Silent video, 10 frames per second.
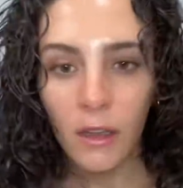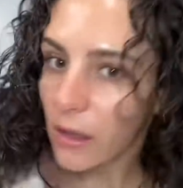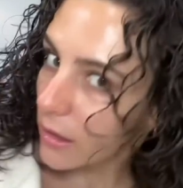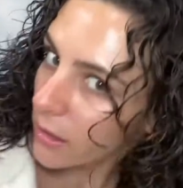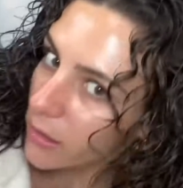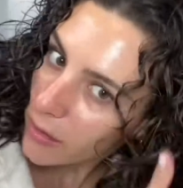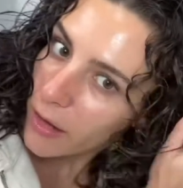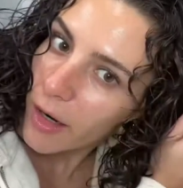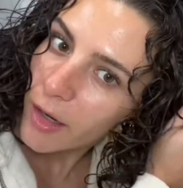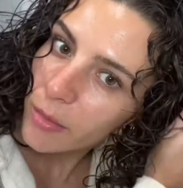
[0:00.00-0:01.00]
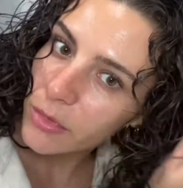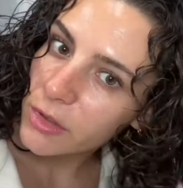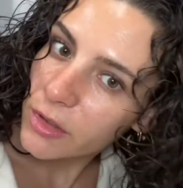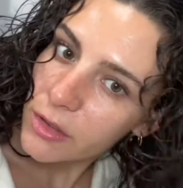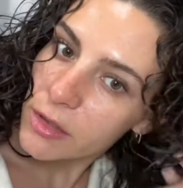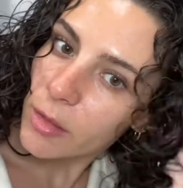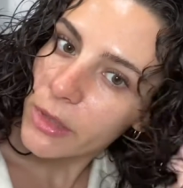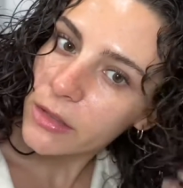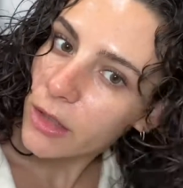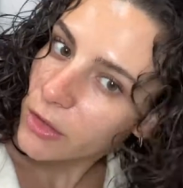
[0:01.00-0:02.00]
And I'm just gonna start by
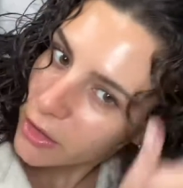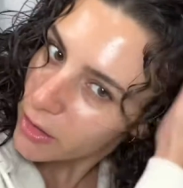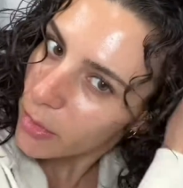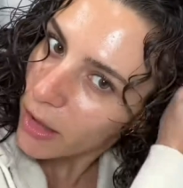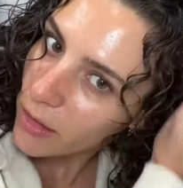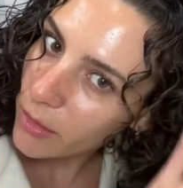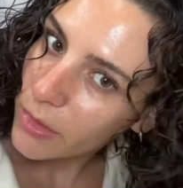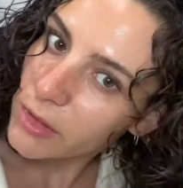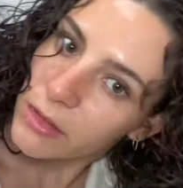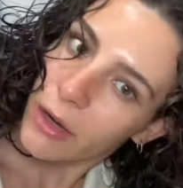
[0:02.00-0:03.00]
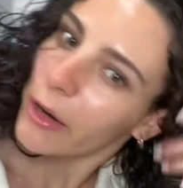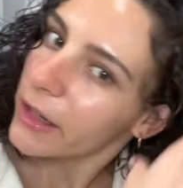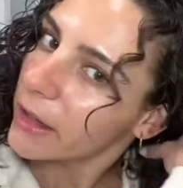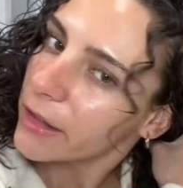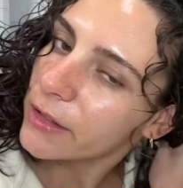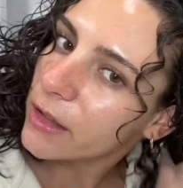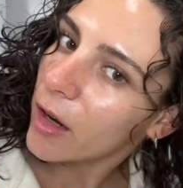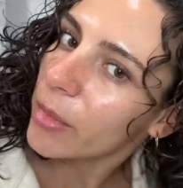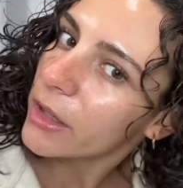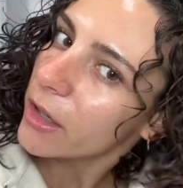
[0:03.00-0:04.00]
scrunching the bottom. This is how I get it to
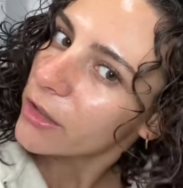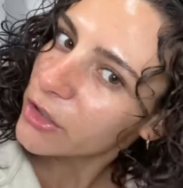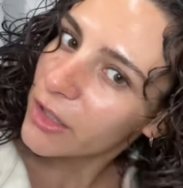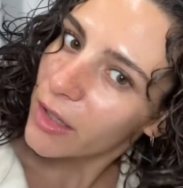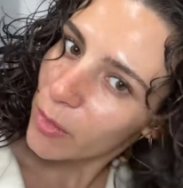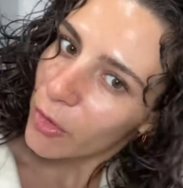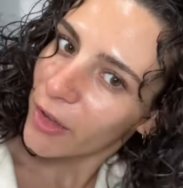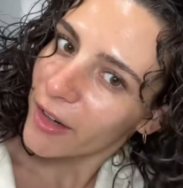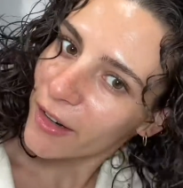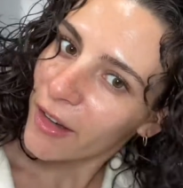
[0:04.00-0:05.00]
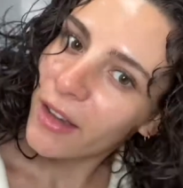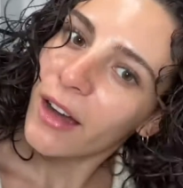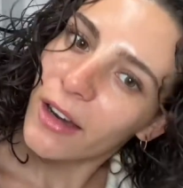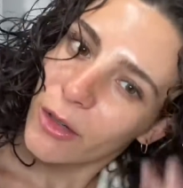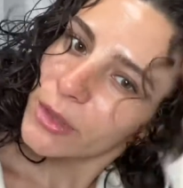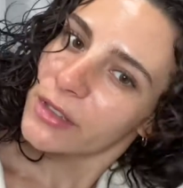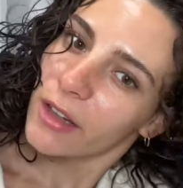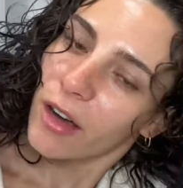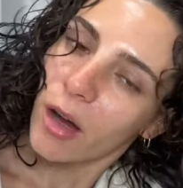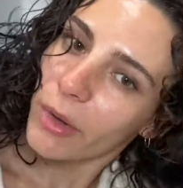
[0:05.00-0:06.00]
not be crunchy anymore. I always get
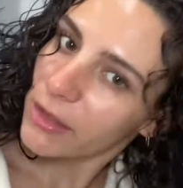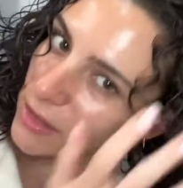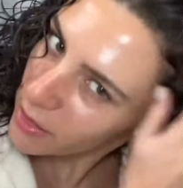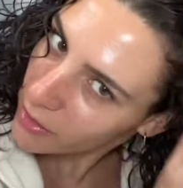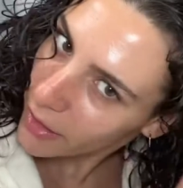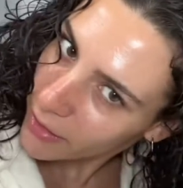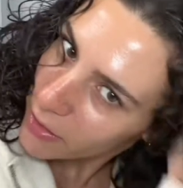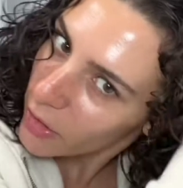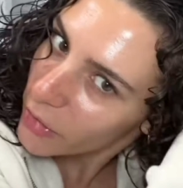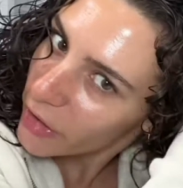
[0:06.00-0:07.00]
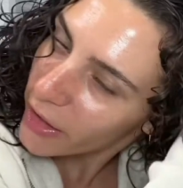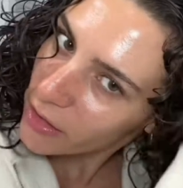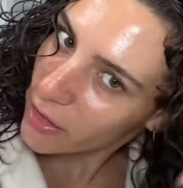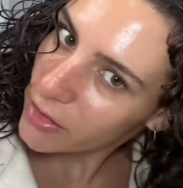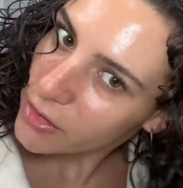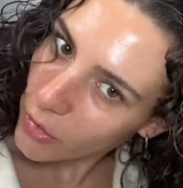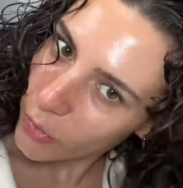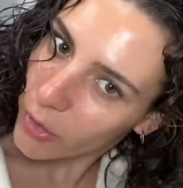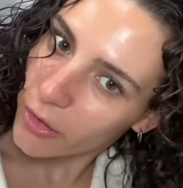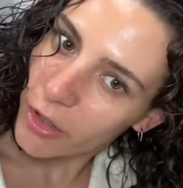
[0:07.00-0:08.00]
comments that are like, no, your hair looks
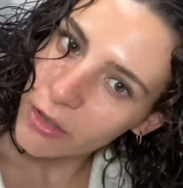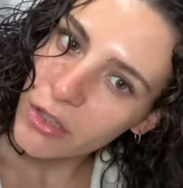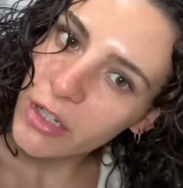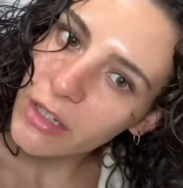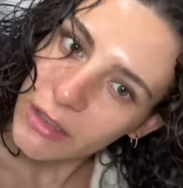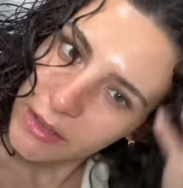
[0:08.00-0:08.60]
so crunchy, it